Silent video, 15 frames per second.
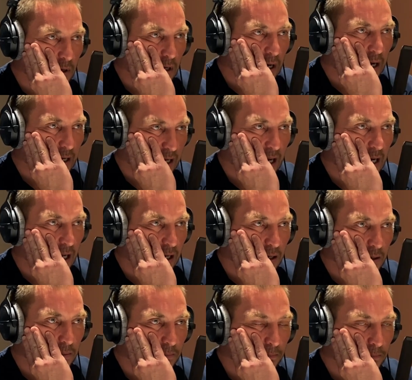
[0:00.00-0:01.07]
I get it,
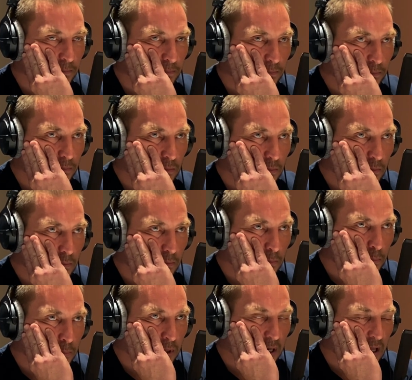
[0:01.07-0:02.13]

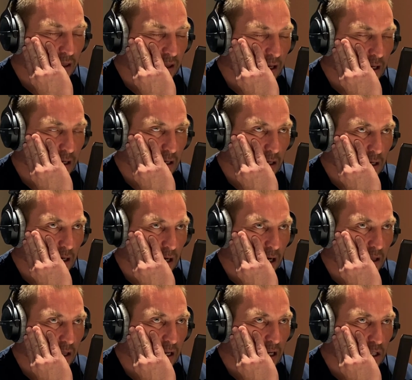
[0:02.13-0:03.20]
but I think
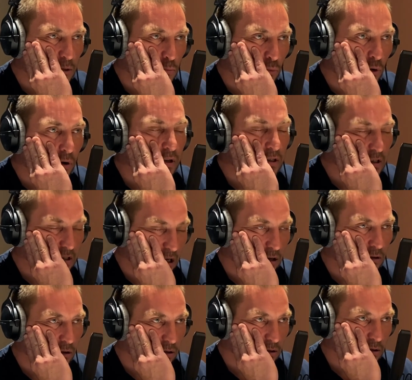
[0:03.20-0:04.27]
it's more
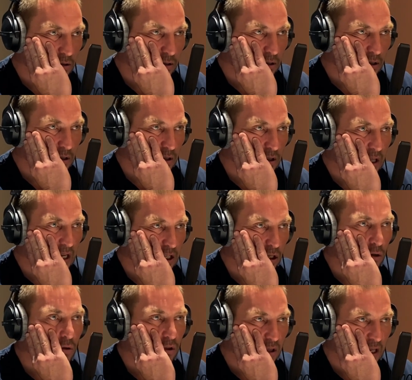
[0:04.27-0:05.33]
subtle than
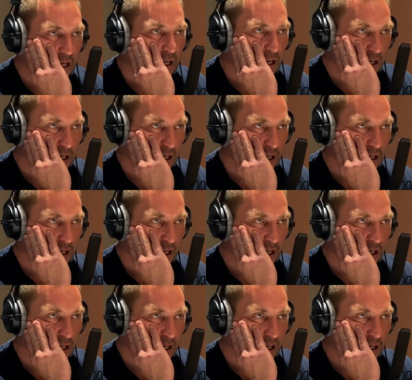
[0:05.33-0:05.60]
you think it